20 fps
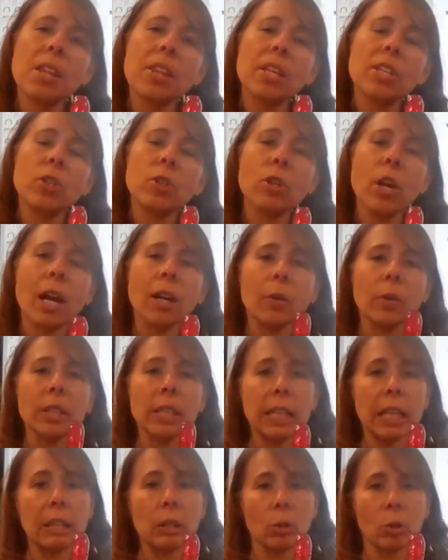then you're not going
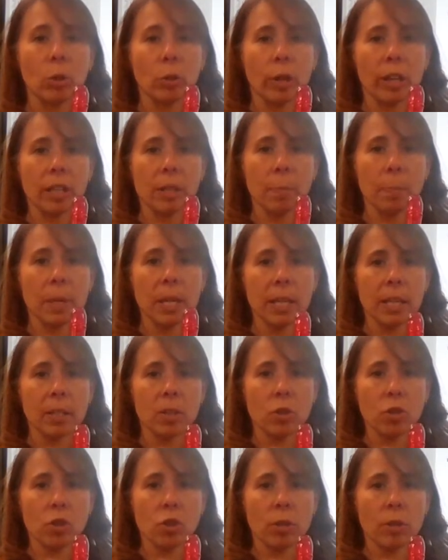to get the correct
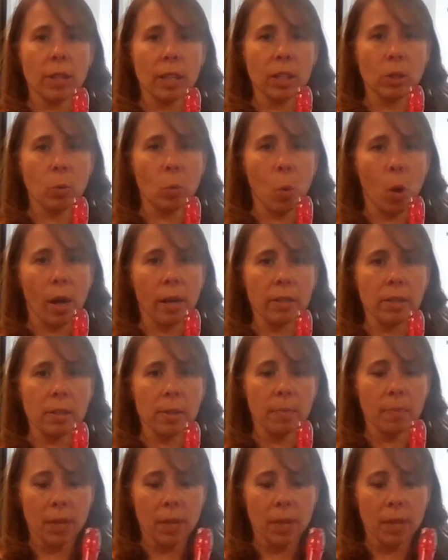pitch that you want.